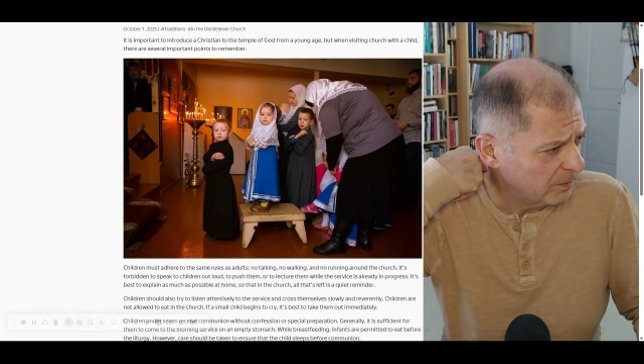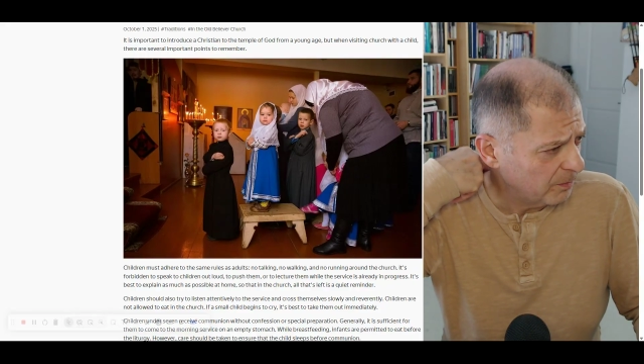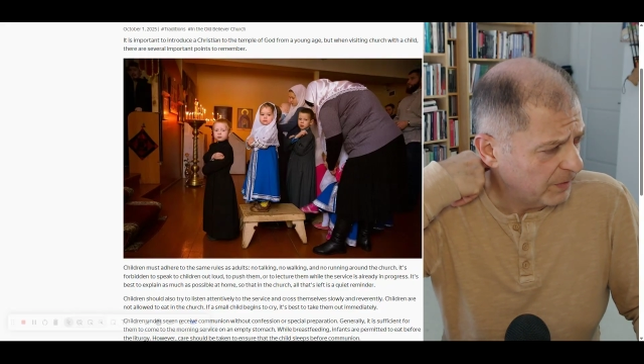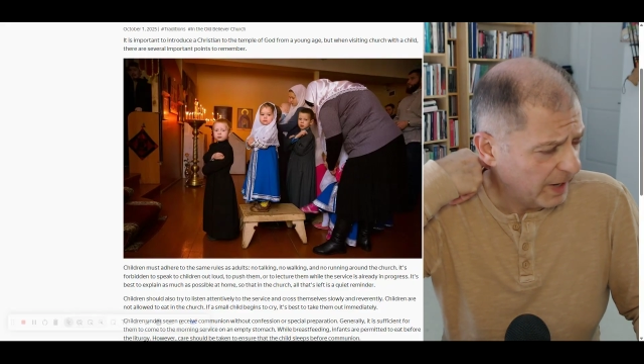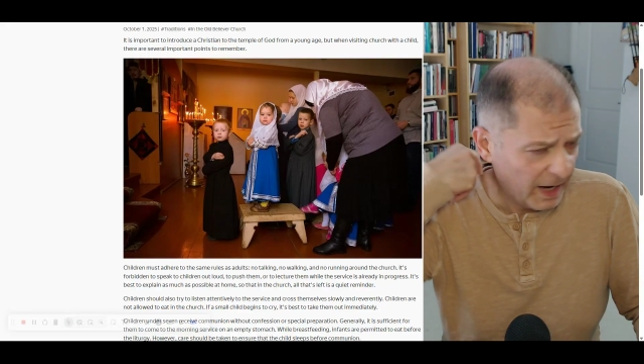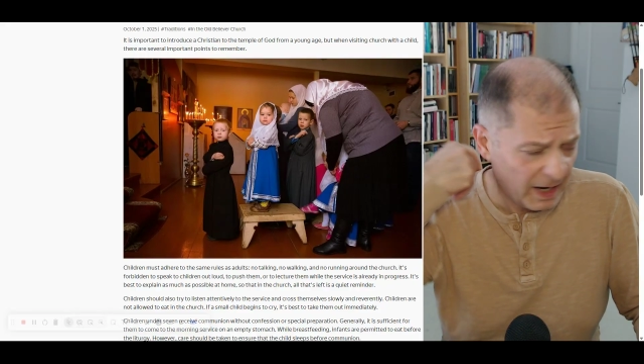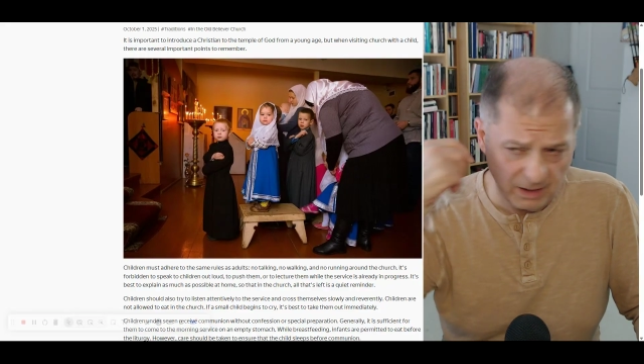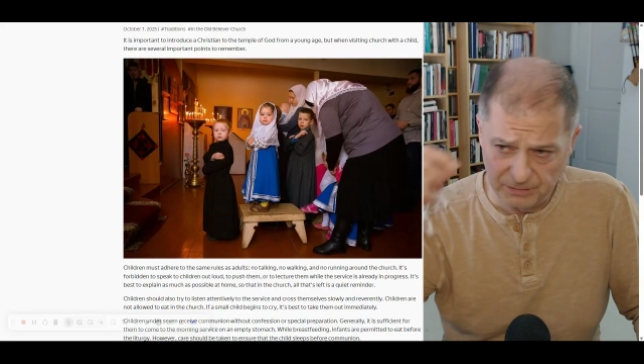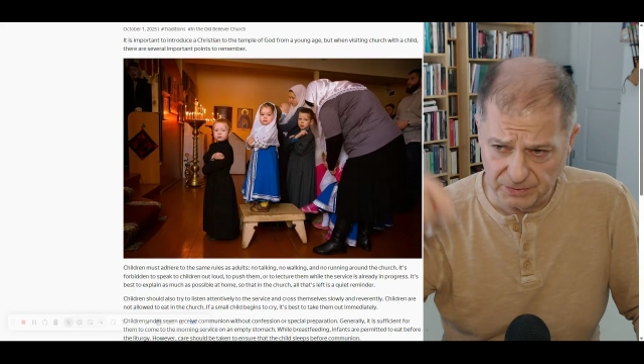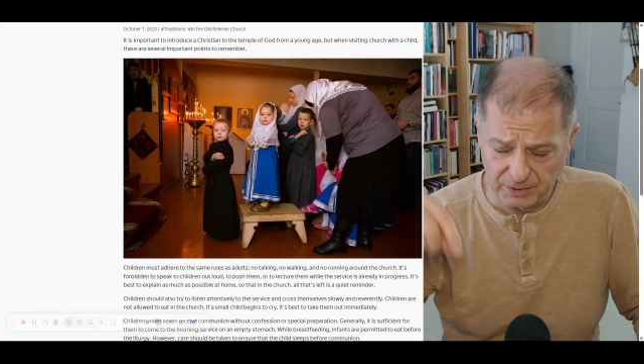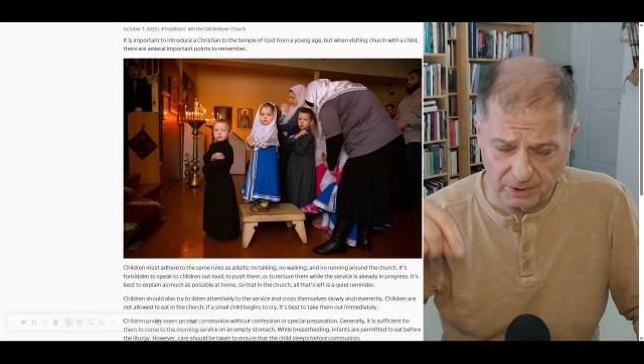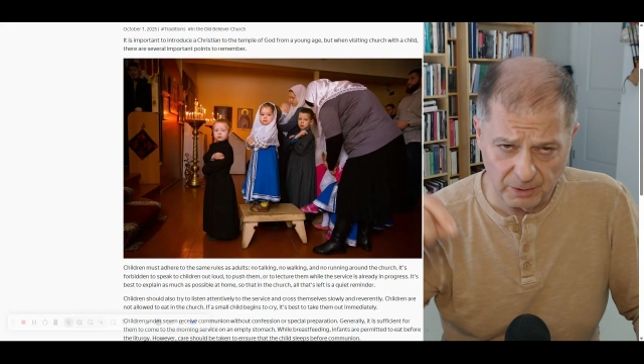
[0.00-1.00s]
they
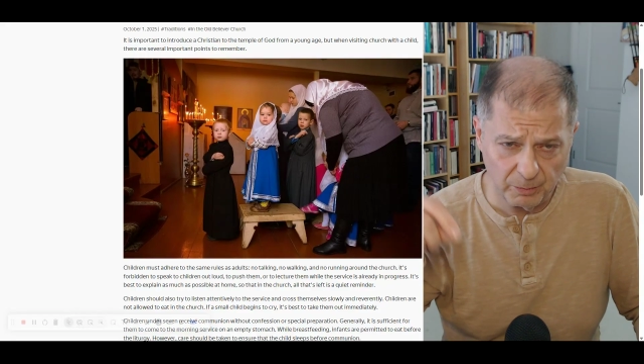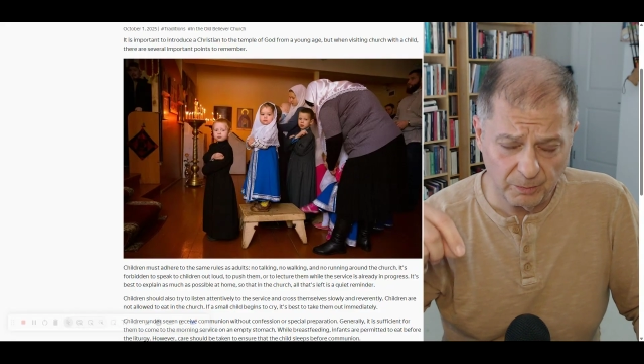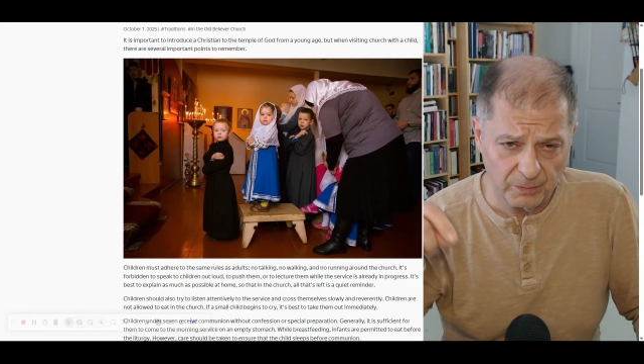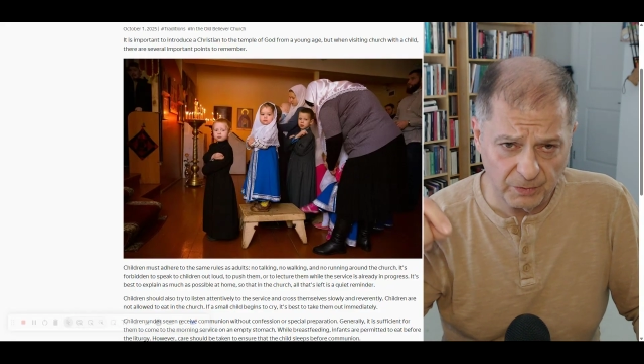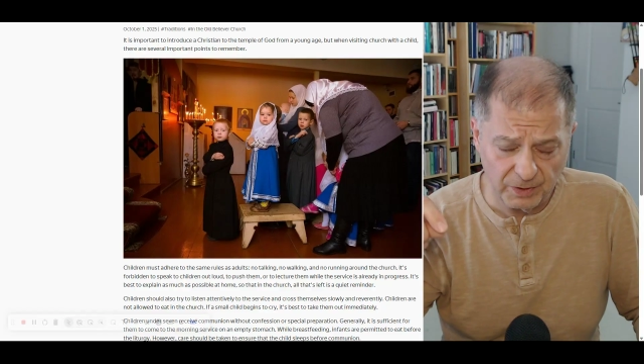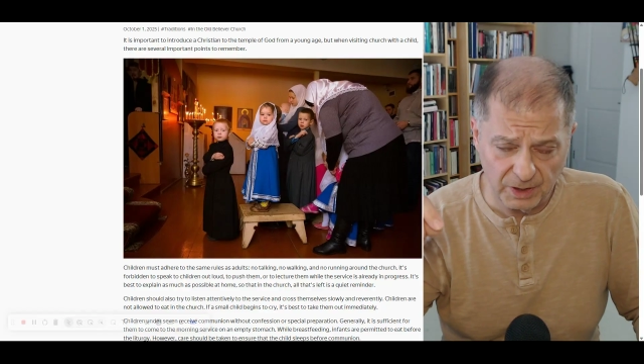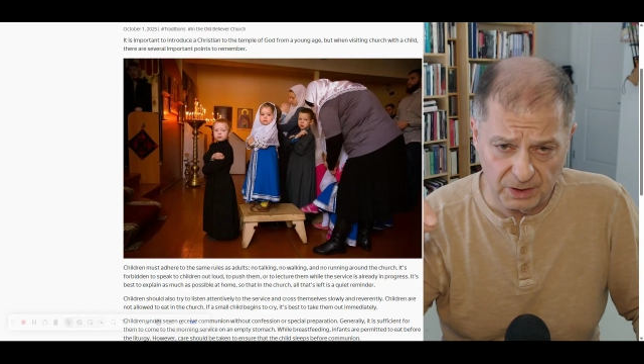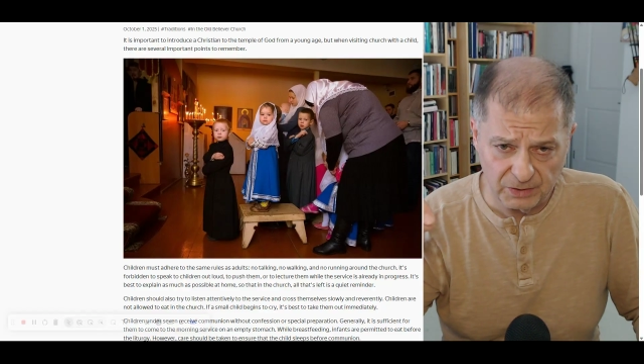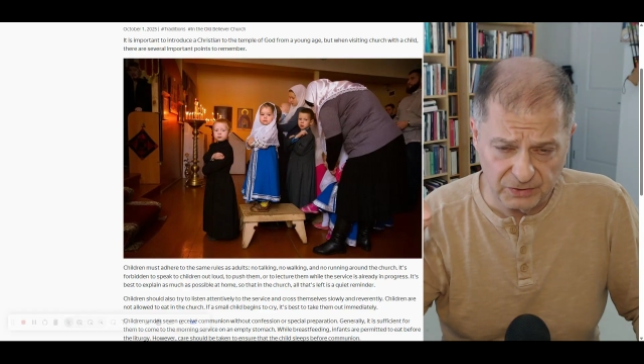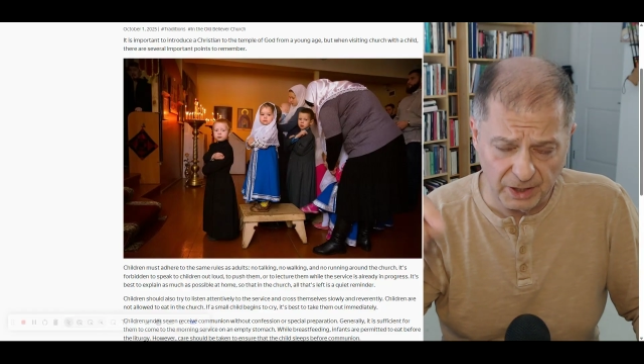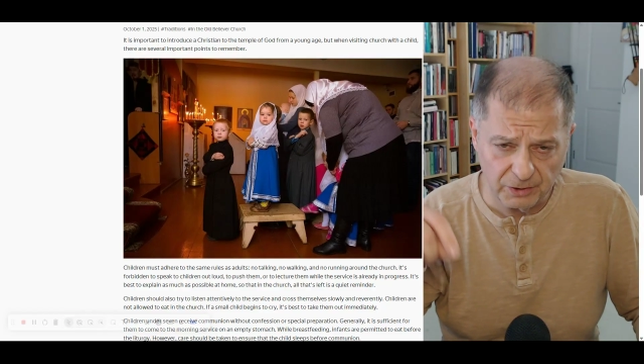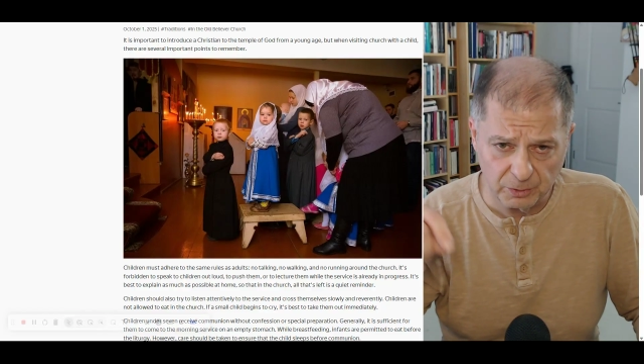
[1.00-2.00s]
have the
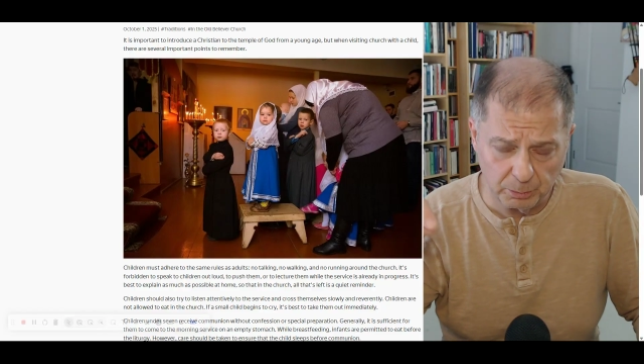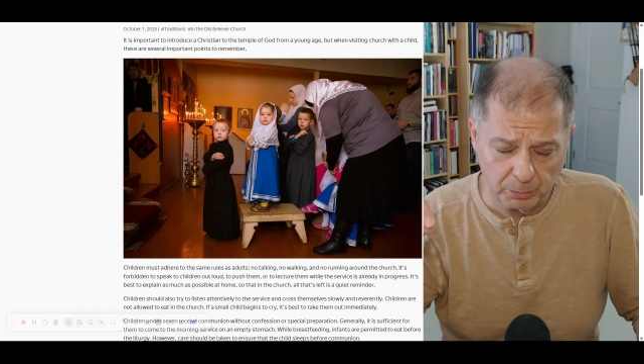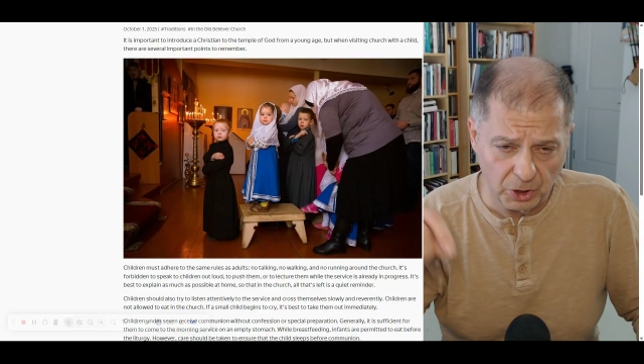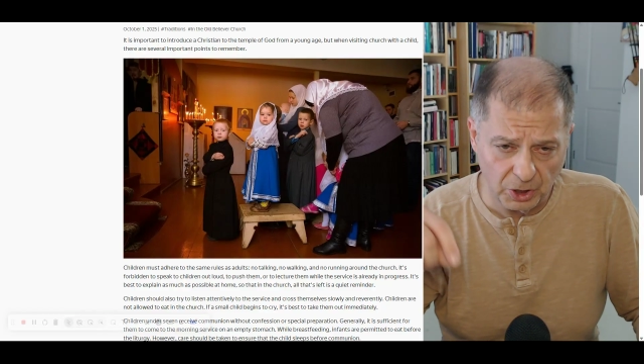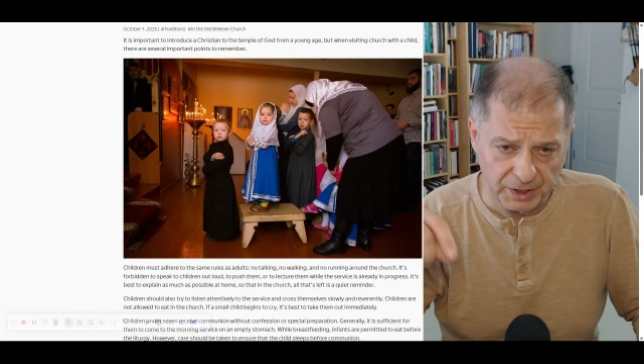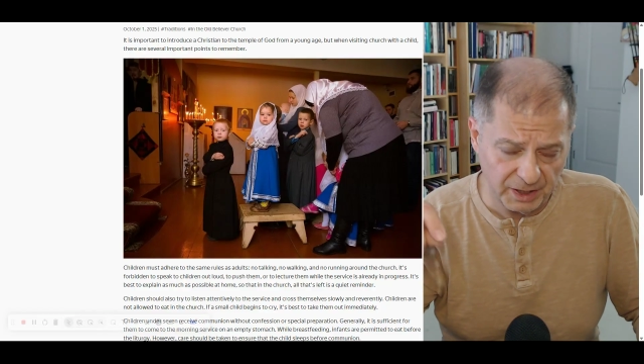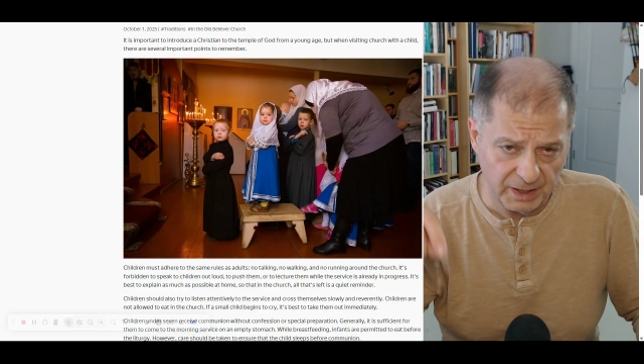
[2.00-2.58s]
sacred body